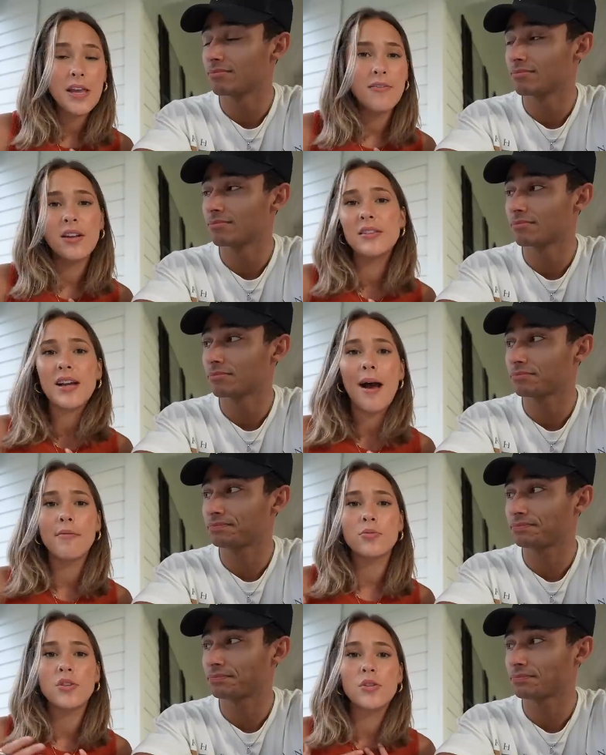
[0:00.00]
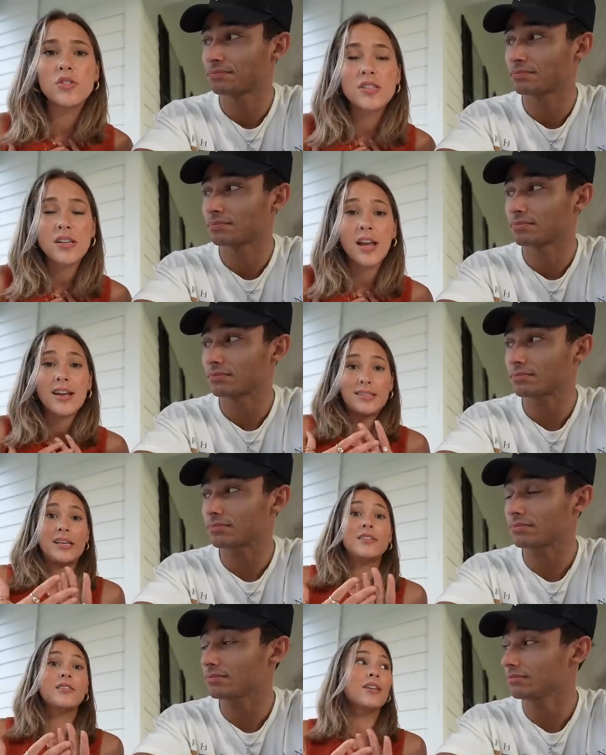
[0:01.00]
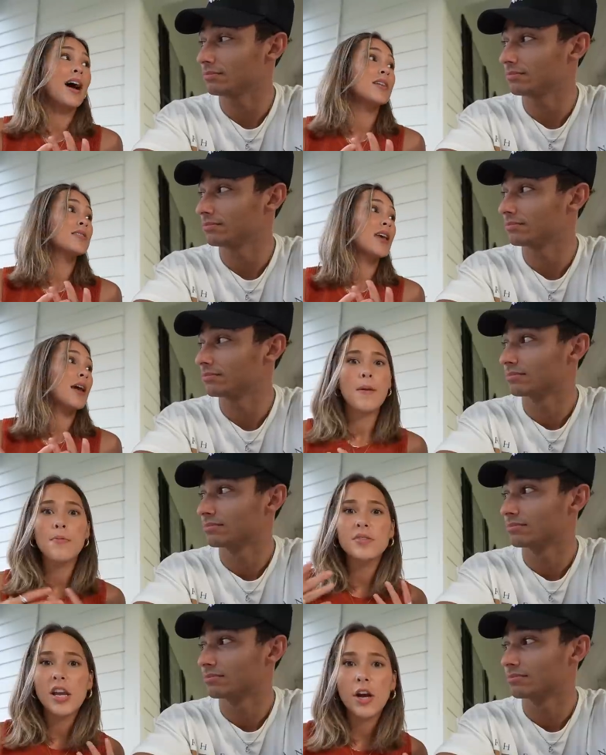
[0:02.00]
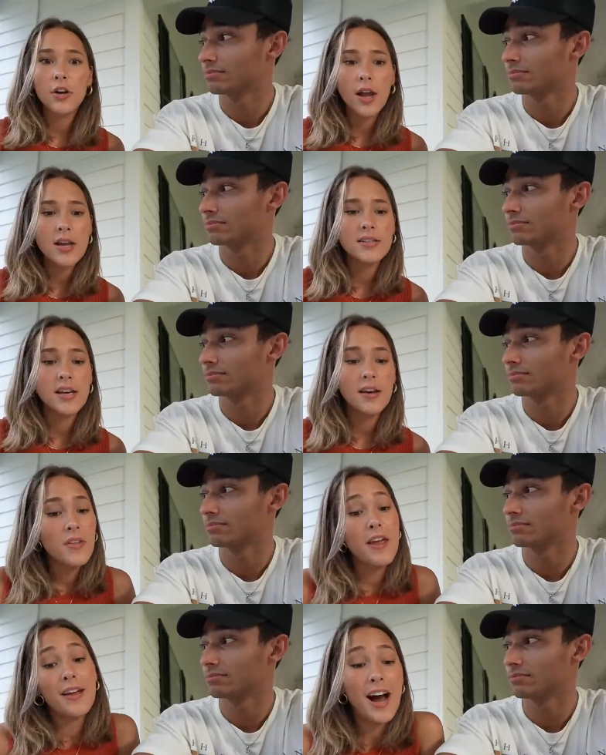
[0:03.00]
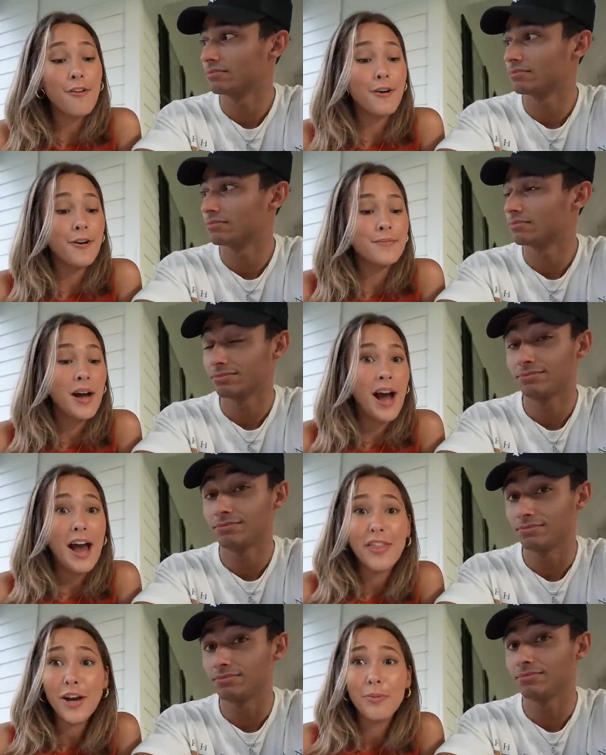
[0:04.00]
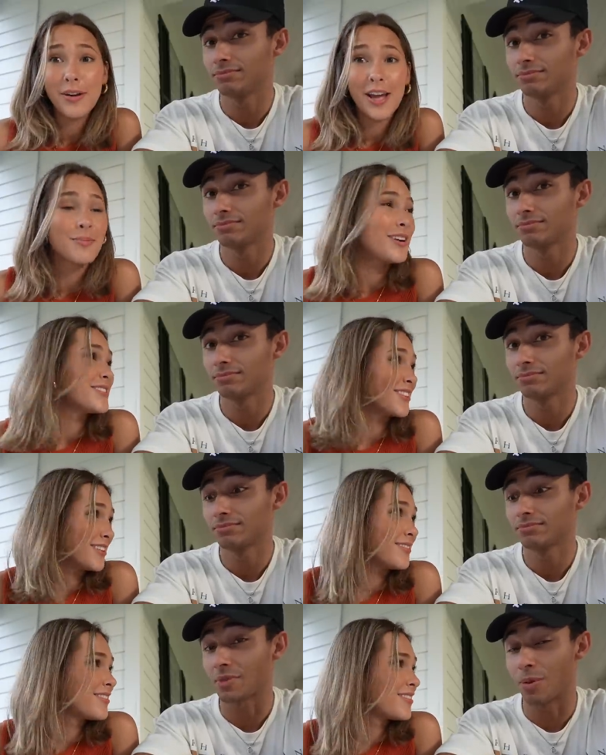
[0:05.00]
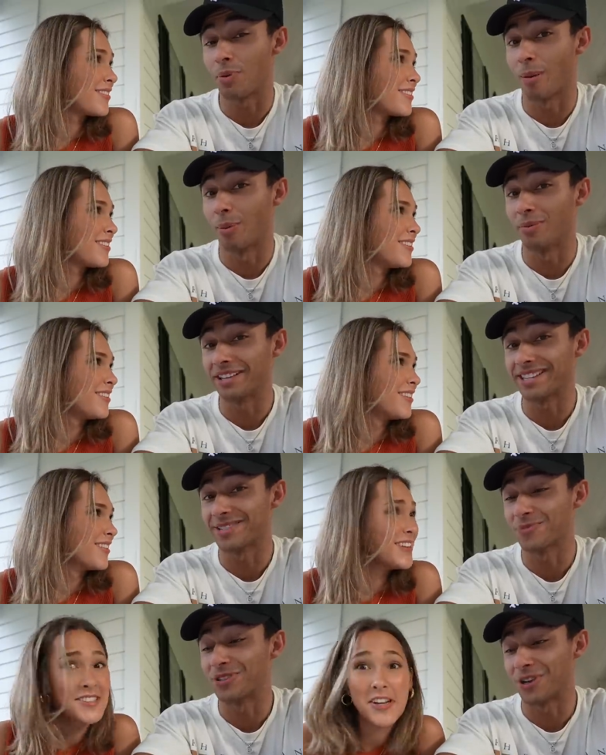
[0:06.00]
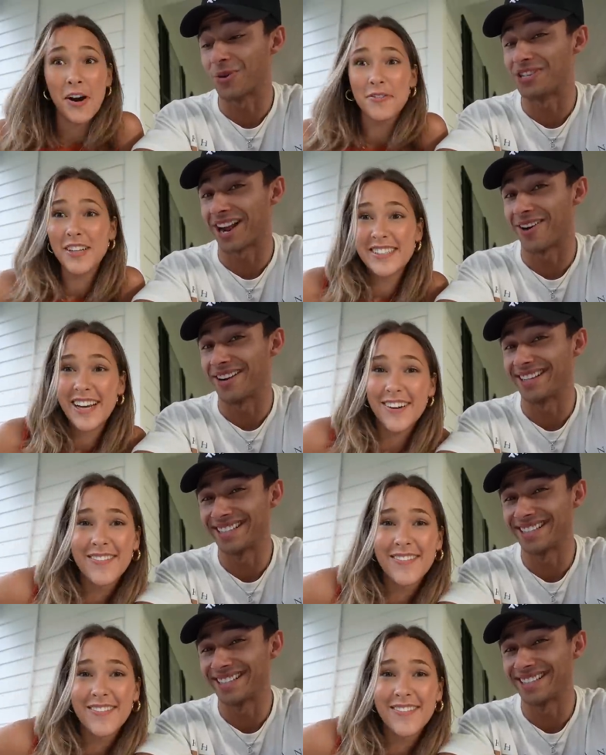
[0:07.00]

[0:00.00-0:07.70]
Speaker 1: even in times when you just like it's easier to isolate. People say you're crazy. Like, I don't know. But I think our banana bread is done.
Speaker 2: It probably is. Let's go. Let's go.